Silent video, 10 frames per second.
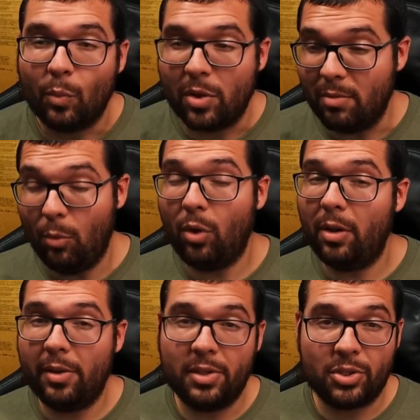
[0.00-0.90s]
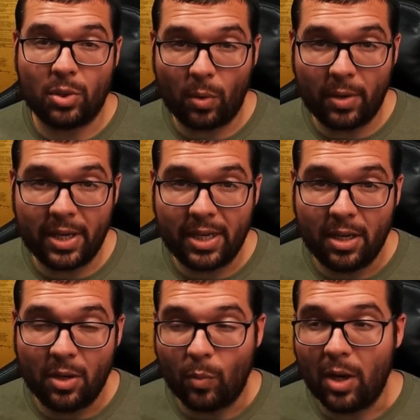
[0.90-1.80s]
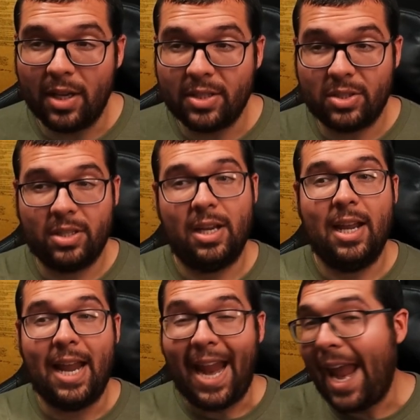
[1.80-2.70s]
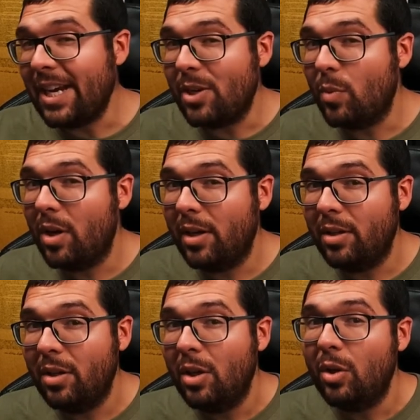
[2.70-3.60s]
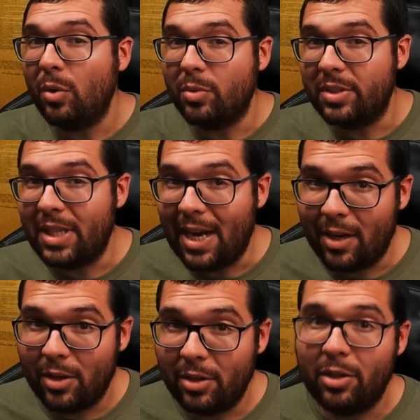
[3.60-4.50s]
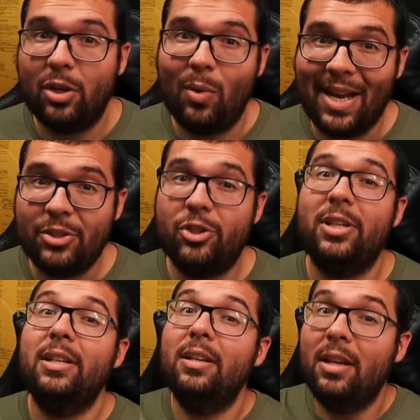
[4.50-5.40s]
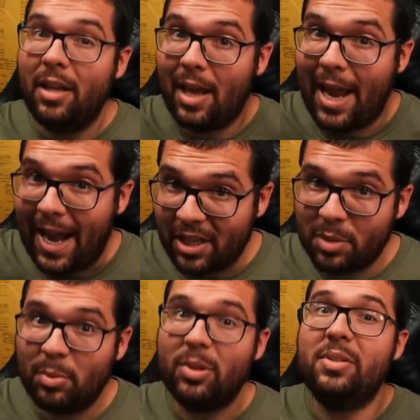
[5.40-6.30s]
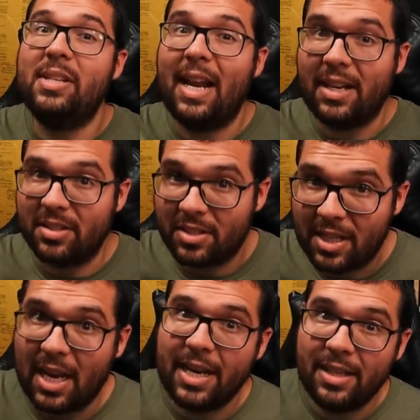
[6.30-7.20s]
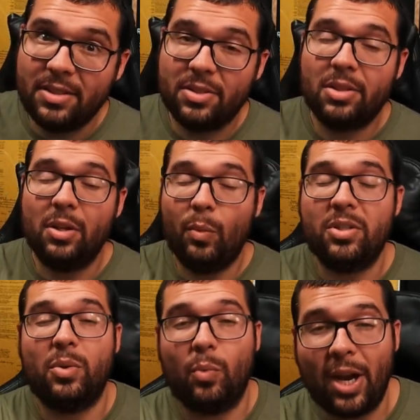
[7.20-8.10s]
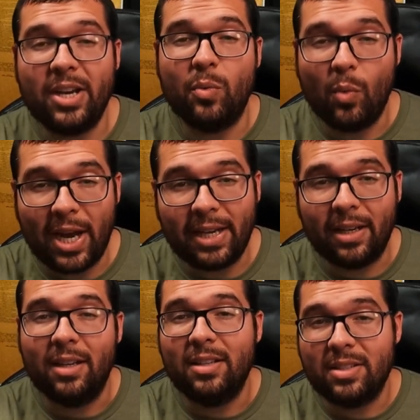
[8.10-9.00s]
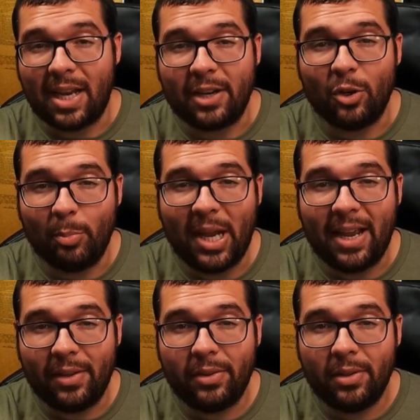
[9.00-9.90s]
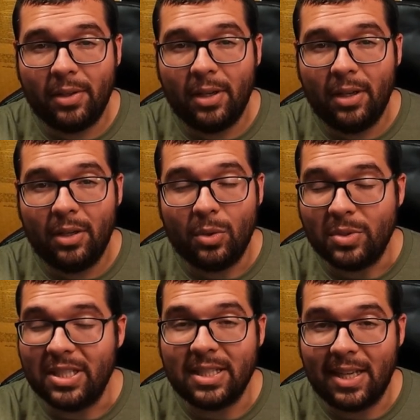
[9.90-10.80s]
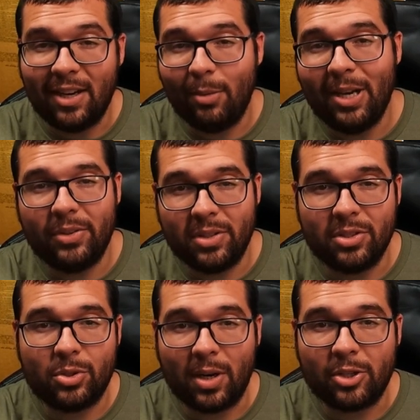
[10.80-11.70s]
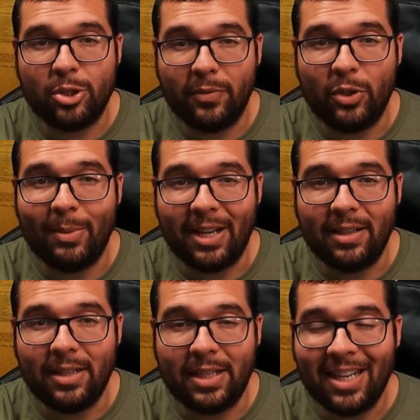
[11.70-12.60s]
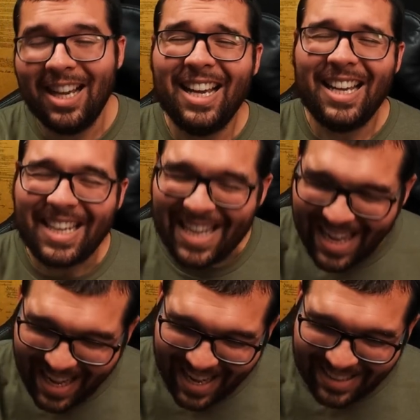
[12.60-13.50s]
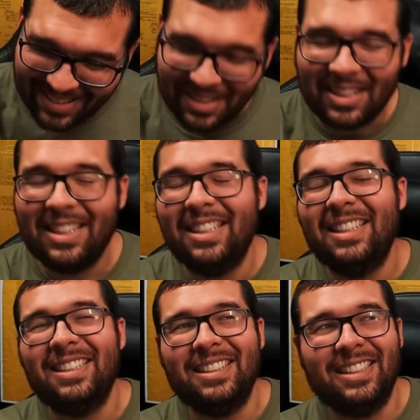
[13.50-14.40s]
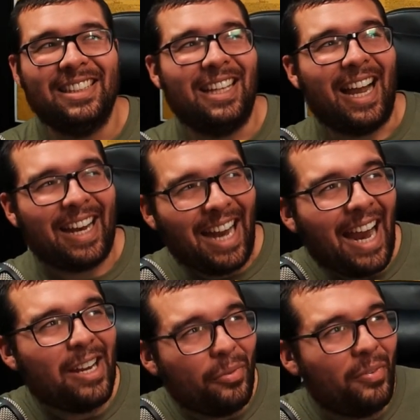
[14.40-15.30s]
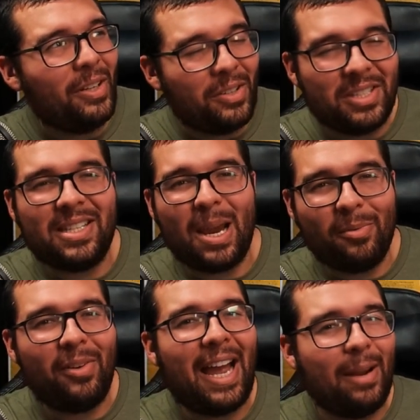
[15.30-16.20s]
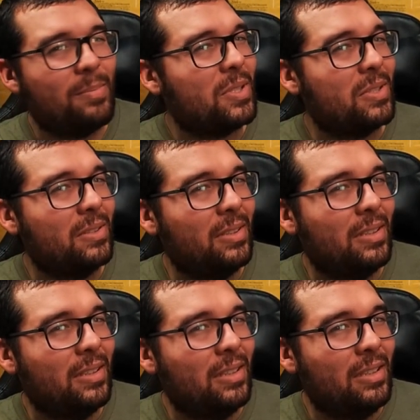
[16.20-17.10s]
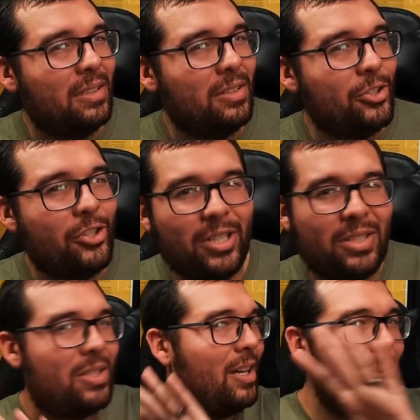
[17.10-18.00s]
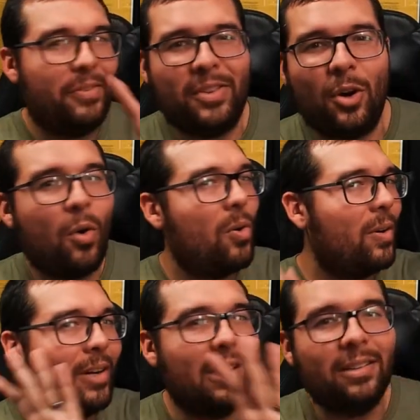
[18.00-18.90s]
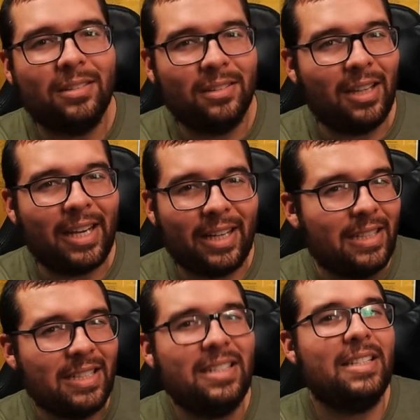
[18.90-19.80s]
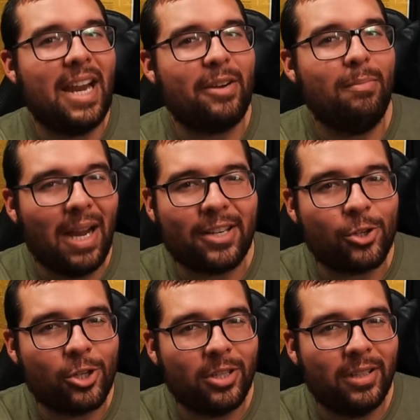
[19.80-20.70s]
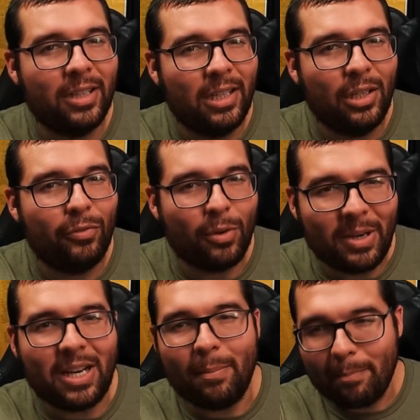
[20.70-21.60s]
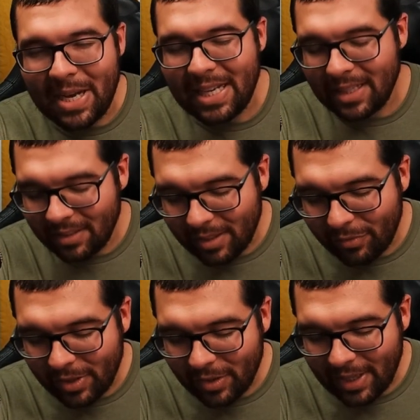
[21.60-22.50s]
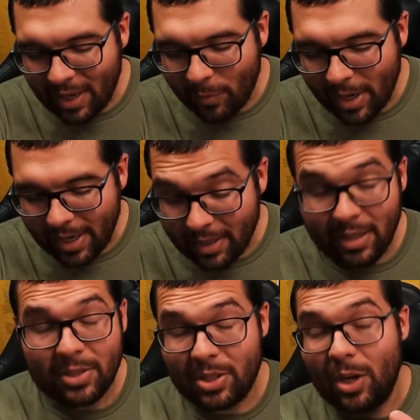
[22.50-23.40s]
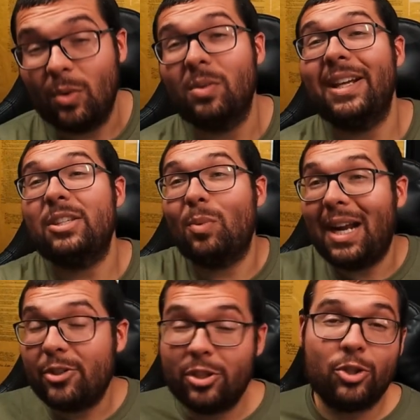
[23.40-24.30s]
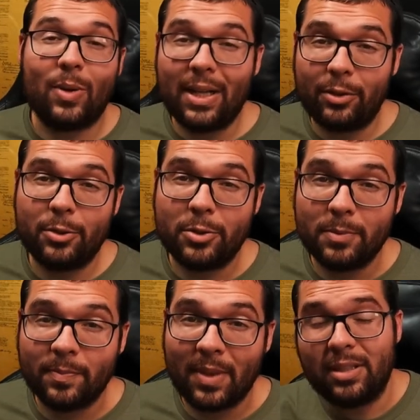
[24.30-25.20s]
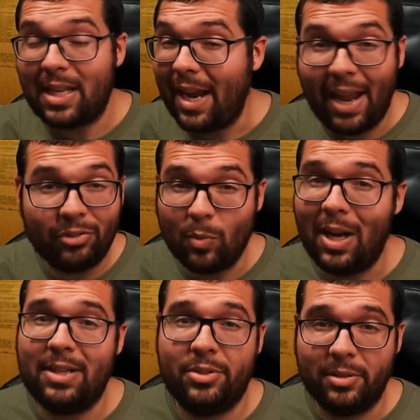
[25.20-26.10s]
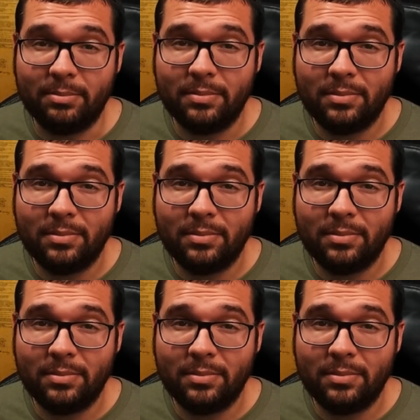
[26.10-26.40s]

Where the moral of the story was anyone dared question experts and science was a right wing psychopath, didn't care about the destruction of humanity. Yeah. I kind of feel the same vibes just off of the aura. Like, it didn't take much for me to immediately feel that way. So, let's watch the trailers, because I haven't watched them.